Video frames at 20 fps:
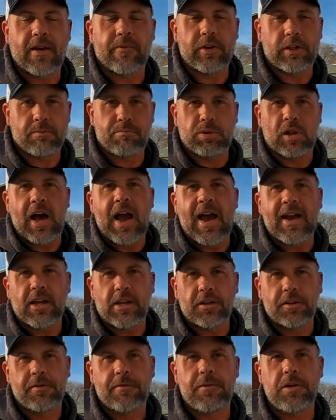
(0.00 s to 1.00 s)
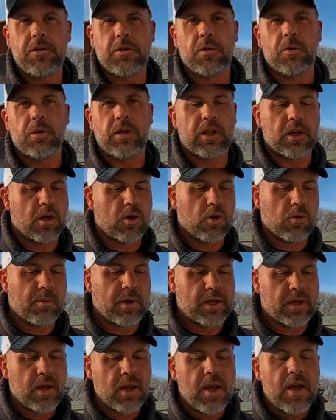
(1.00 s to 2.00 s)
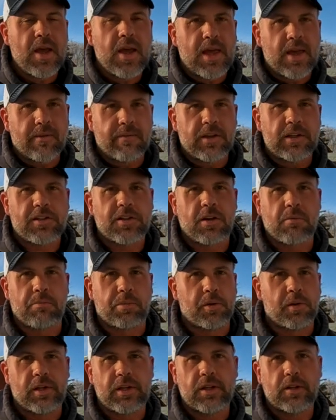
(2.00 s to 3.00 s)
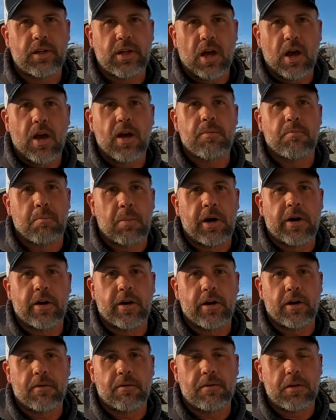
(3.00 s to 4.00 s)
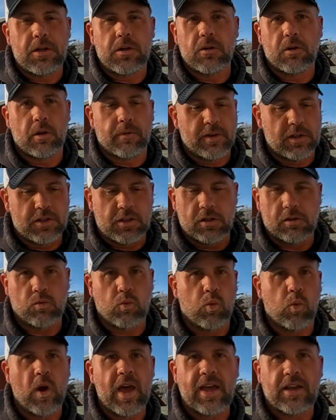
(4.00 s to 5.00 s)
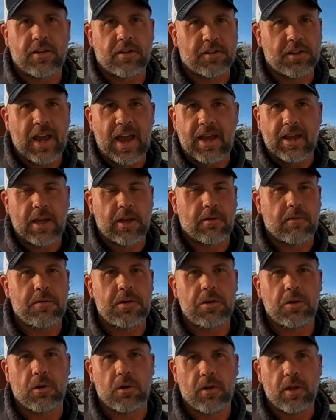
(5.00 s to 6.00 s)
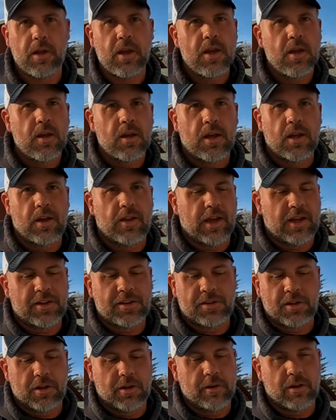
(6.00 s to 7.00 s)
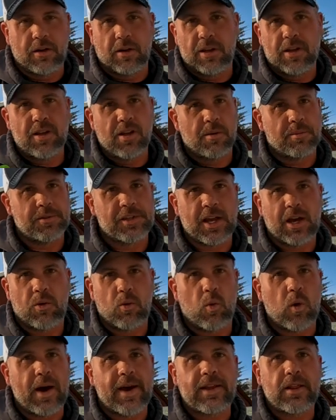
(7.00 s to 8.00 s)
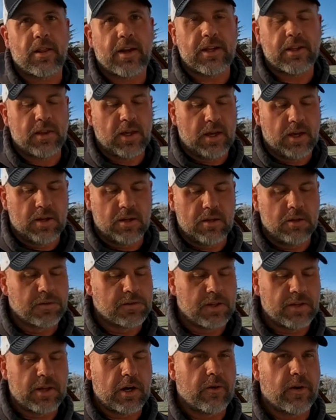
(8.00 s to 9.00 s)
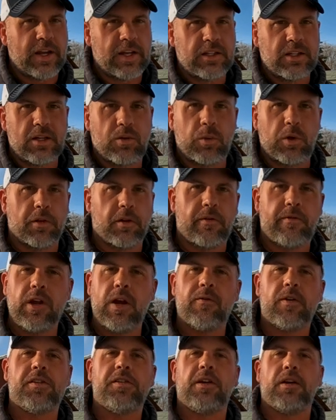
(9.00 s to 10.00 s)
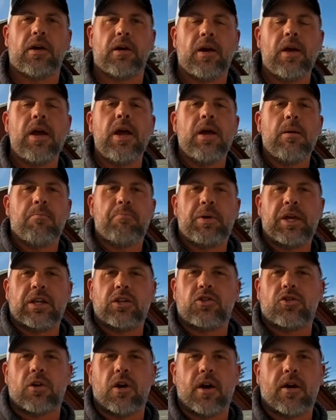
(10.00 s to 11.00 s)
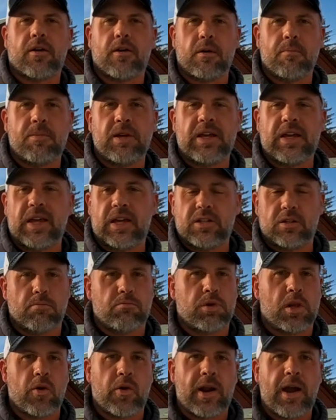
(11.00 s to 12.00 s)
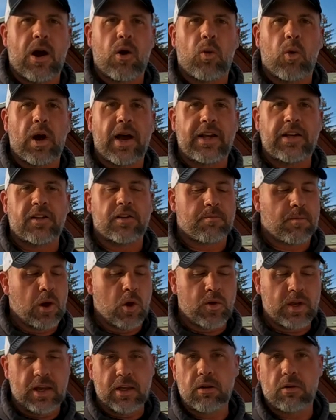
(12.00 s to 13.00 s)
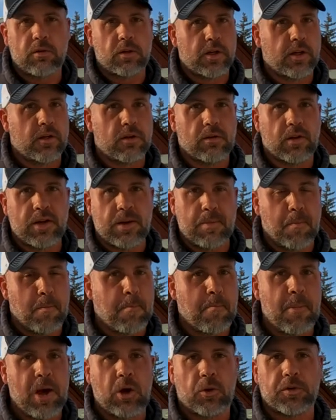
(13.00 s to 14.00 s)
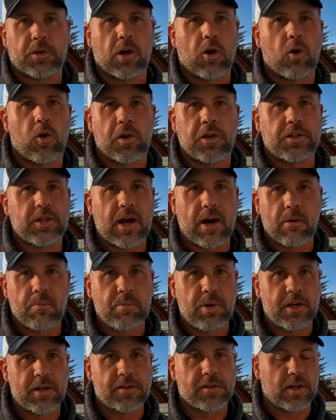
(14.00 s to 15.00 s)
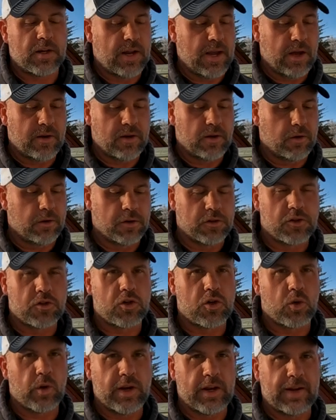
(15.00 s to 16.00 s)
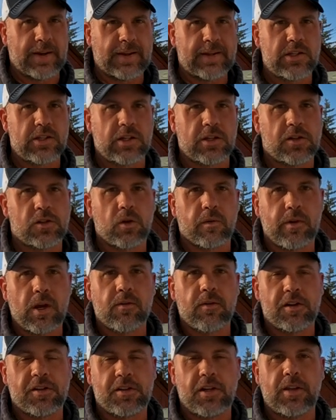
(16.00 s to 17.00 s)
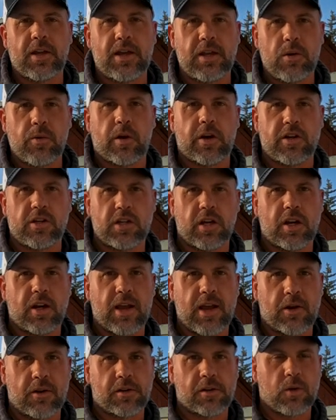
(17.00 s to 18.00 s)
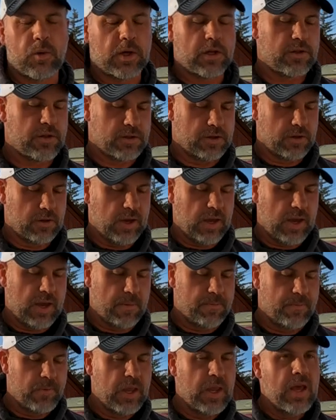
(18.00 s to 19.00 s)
If it's black, it's fuel, you know. But if it's completely unburned fuel, if it's just wet stacking fuel into that cylinder, that comes out white like that. And you'll see that on 18-wheeler. If you ever seen a big truck or a big engine blowing out white smoke, it'll literally melt a whole entire piston down. It'll destroy an engine. So if you ever see that, you want to shut it down as quickly as you can.